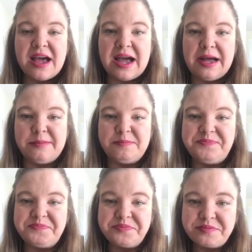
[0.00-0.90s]

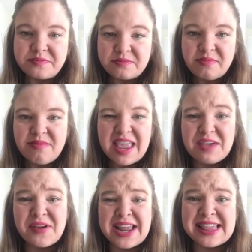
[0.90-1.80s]

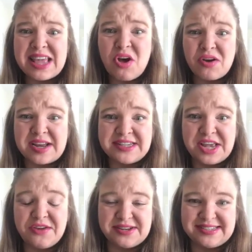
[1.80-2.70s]
If anything, I'll
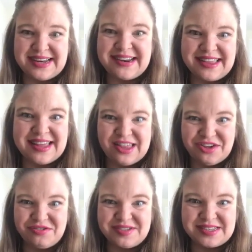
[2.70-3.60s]
continue to steadily
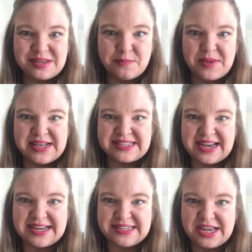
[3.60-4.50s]
lose because
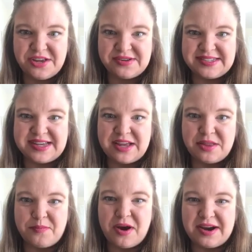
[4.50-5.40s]
I continue to stay on
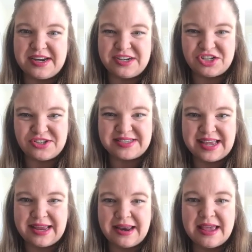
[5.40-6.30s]
the product. It's just
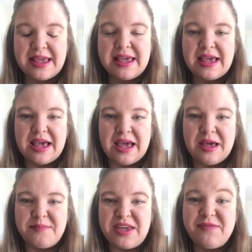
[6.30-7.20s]
that.
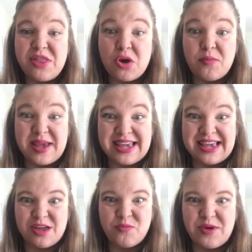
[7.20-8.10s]
Even though we
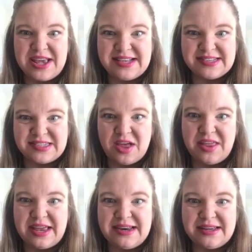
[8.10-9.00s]
eat and we eat
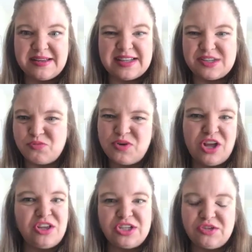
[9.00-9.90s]
solid, it's a
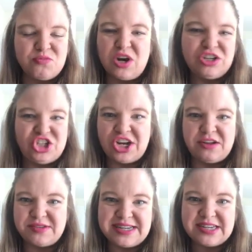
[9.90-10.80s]
real
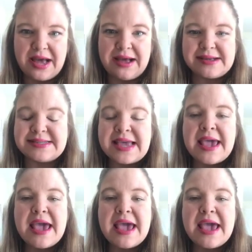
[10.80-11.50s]
gentle detox.